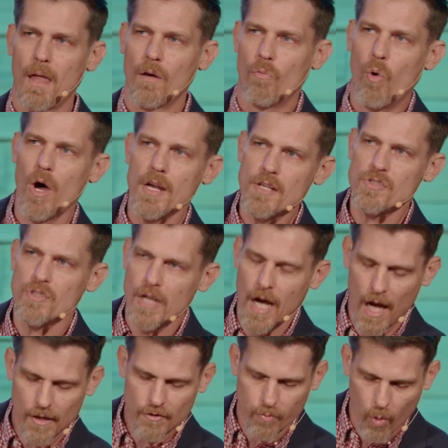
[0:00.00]
What is
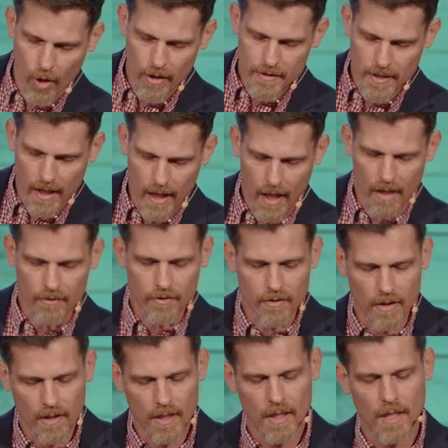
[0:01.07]
God's word to us?
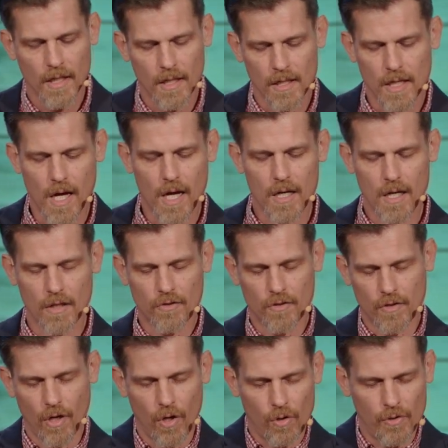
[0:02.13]
God has
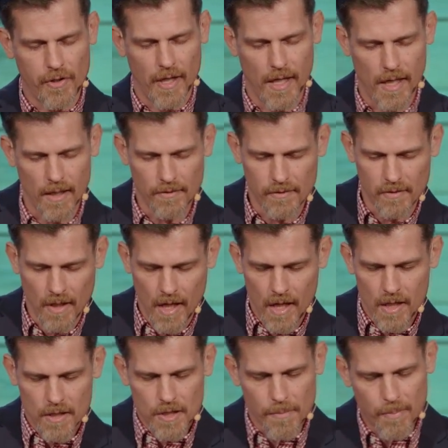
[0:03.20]
told us
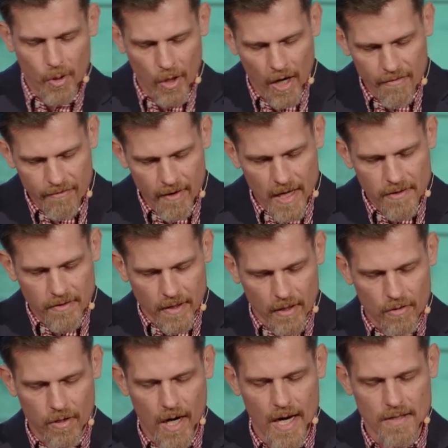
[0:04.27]
to put our faith in
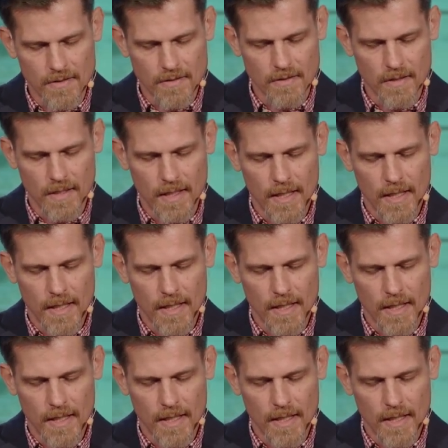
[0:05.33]
Christ.